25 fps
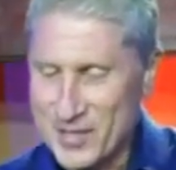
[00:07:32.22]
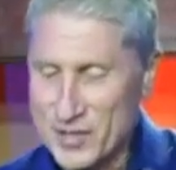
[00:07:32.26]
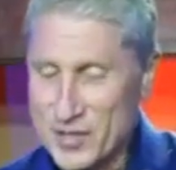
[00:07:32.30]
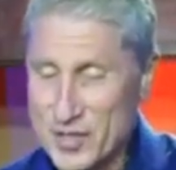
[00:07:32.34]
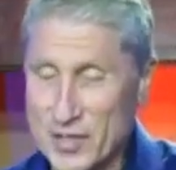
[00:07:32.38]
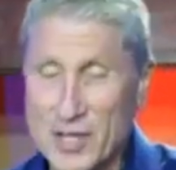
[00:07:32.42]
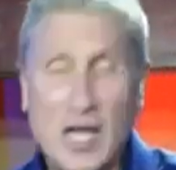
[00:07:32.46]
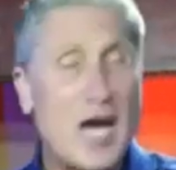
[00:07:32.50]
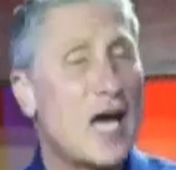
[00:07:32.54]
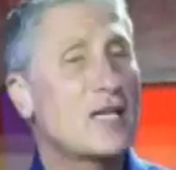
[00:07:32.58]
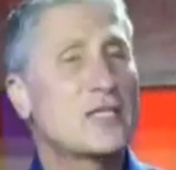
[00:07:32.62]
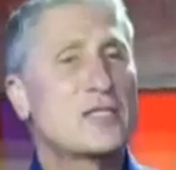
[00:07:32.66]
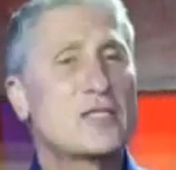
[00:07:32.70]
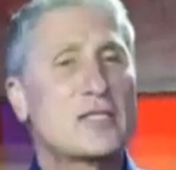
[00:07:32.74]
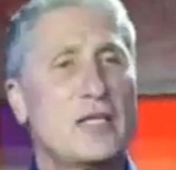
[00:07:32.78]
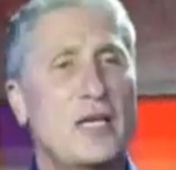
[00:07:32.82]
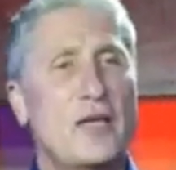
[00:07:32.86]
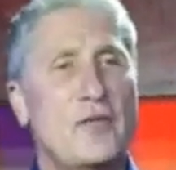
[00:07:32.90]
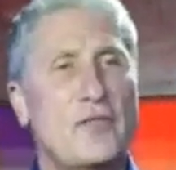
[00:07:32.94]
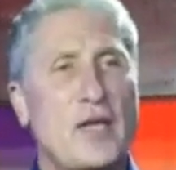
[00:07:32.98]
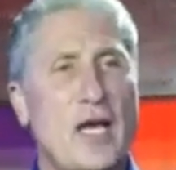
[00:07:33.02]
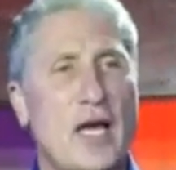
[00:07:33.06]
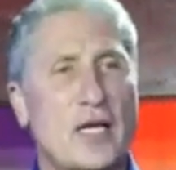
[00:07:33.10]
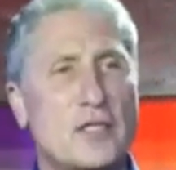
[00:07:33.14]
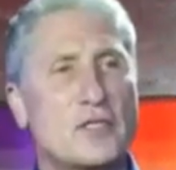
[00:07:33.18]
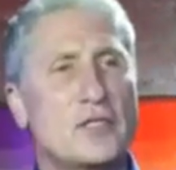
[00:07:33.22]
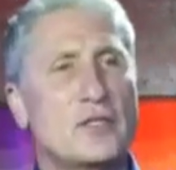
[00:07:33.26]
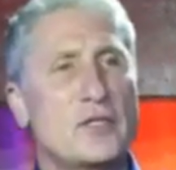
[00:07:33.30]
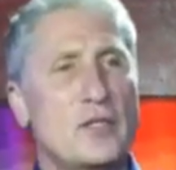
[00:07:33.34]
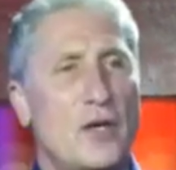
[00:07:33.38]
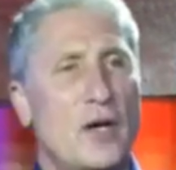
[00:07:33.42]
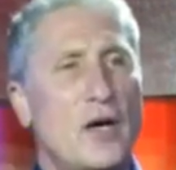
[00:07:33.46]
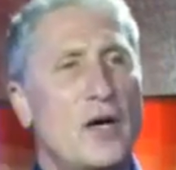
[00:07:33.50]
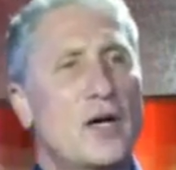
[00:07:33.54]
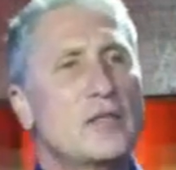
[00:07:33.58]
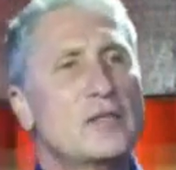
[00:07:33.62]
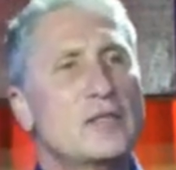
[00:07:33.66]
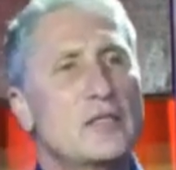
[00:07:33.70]
There's a lot of slave-catching
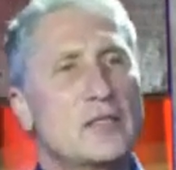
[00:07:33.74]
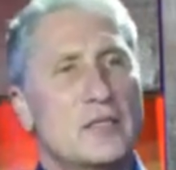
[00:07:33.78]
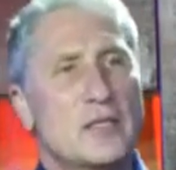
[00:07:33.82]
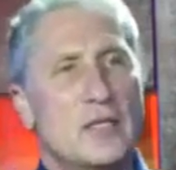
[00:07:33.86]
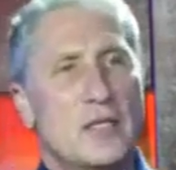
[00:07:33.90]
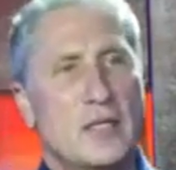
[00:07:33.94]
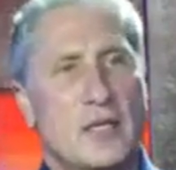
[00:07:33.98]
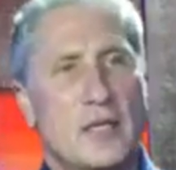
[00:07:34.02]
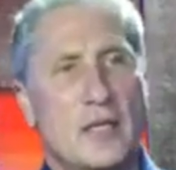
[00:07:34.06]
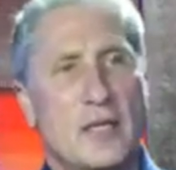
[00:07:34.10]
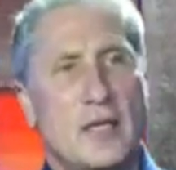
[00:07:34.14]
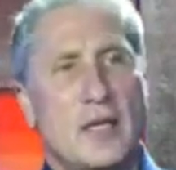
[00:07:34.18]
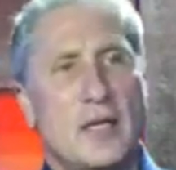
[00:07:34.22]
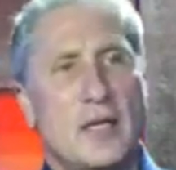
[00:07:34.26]
dogs